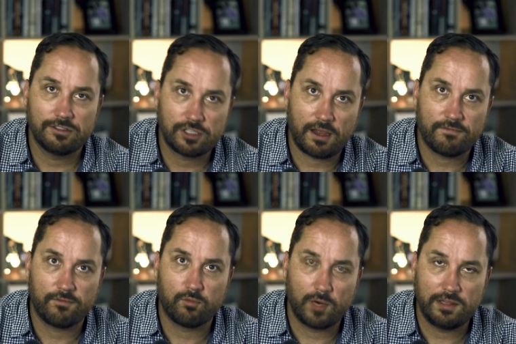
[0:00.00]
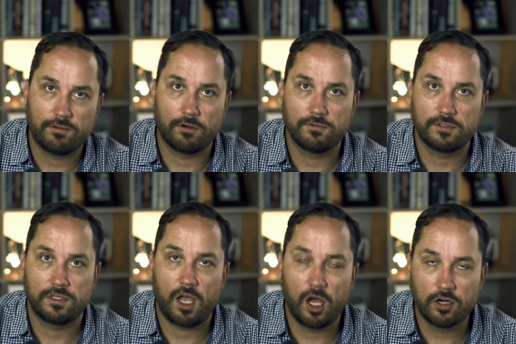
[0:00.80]
shot free
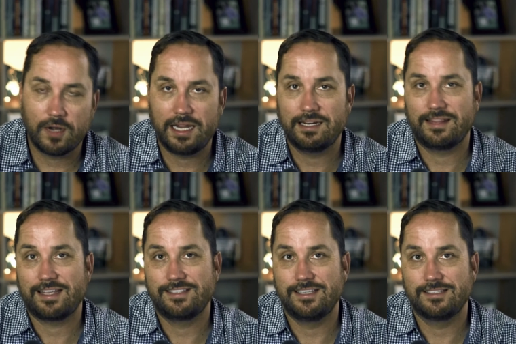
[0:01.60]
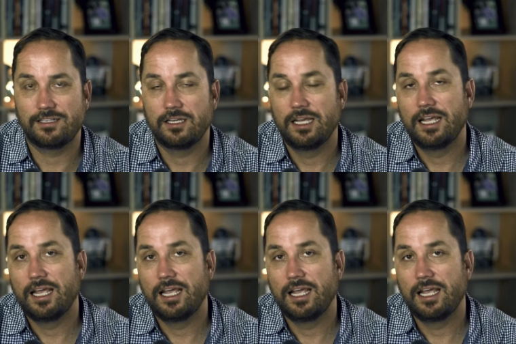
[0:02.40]
throws underhanded that season